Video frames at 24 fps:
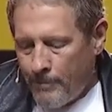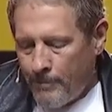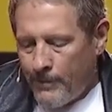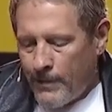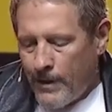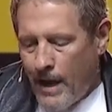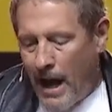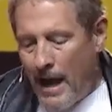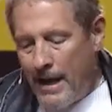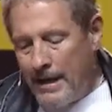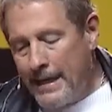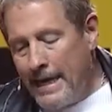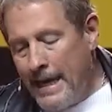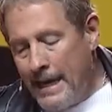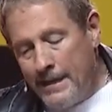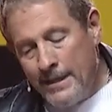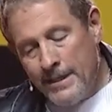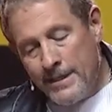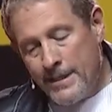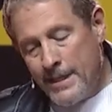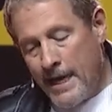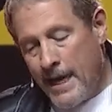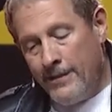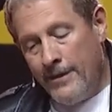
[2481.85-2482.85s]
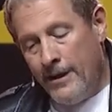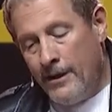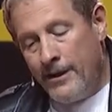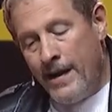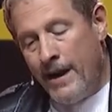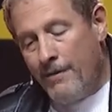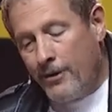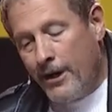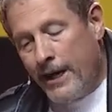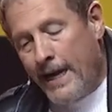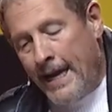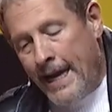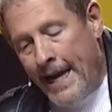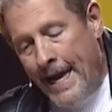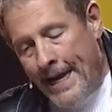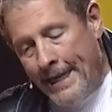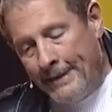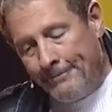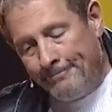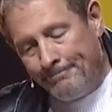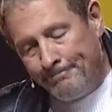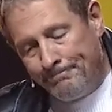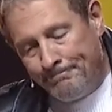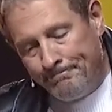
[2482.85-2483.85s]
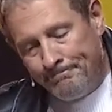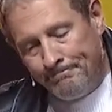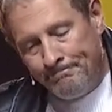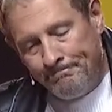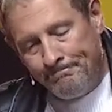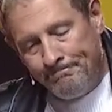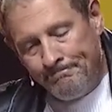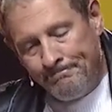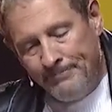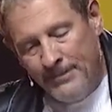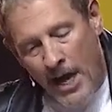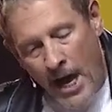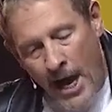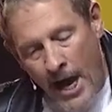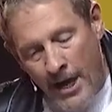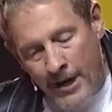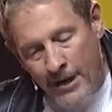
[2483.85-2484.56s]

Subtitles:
God again is saying, they'll never get in. None